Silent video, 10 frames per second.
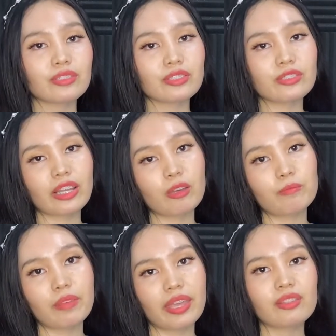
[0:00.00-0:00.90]

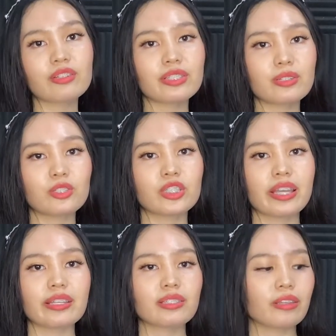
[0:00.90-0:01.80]
recommend or
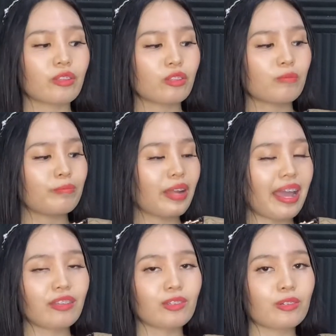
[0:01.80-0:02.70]
suggest another
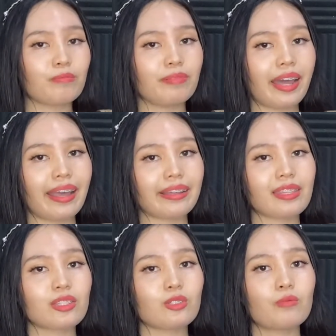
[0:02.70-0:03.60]
brand or bag
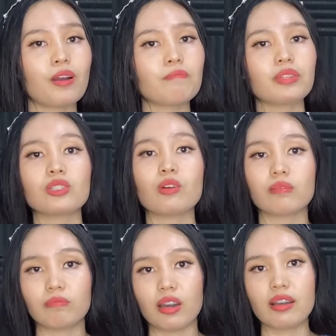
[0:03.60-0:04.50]
that you want me to
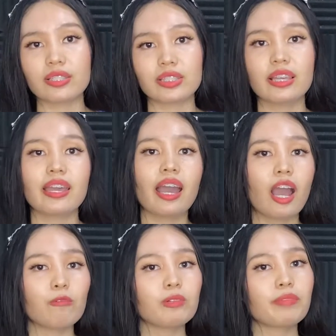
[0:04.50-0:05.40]
unbox.
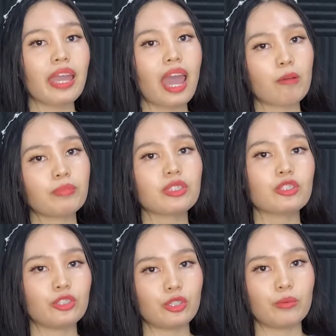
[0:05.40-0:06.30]
I will be happy to
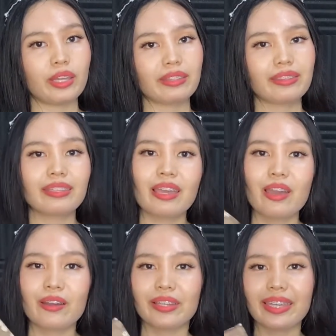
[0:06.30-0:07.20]
do it.
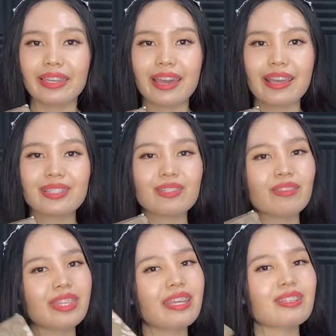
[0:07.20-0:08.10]
Okay, guys, so
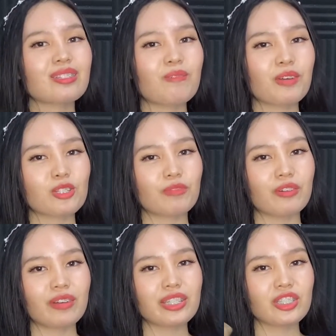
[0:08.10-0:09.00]
thank you so much for
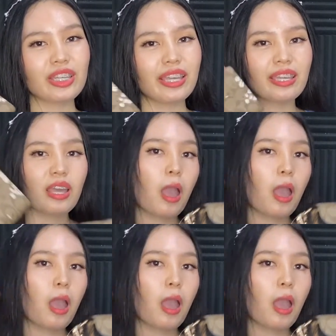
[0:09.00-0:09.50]
watching.